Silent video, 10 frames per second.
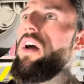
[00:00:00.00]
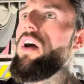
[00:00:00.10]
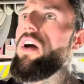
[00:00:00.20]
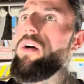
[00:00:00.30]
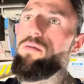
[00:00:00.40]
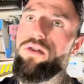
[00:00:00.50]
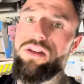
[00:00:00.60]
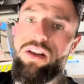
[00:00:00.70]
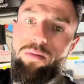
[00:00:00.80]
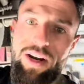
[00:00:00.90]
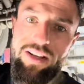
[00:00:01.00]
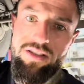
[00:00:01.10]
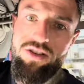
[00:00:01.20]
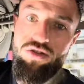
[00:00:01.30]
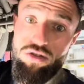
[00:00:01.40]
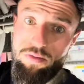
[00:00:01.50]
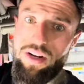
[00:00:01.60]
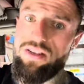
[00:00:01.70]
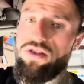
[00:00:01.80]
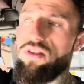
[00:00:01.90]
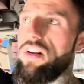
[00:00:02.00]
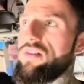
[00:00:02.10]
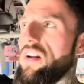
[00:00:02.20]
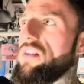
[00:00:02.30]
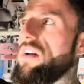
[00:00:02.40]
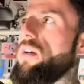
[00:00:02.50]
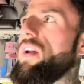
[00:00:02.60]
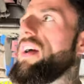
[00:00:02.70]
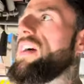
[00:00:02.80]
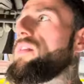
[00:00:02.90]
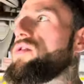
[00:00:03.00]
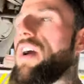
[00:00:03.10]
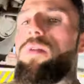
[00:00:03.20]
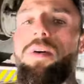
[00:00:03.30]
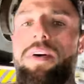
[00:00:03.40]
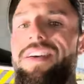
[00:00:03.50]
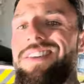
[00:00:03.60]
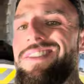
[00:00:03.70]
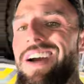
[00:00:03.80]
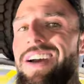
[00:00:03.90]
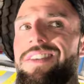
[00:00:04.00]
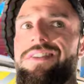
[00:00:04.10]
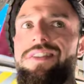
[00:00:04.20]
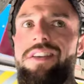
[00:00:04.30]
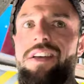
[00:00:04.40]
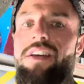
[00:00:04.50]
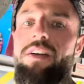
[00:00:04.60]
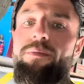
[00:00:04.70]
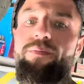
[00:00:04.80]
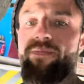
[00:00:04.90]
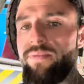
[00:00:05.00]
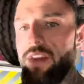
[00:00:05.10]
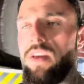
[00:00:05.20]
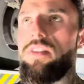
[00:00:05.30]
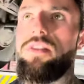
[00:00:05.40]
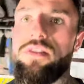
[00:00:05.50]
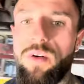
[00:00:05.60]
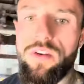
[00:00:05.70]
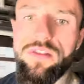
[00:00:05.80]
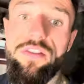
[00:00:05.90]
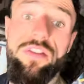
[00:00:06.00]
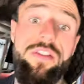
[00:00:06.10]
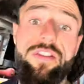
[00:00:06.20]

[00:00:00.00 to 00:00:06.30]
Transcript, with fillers: because um, then the brake, the truck brakes still, still on to hold it. Check wheel bearings, tires, um, so on and so forth.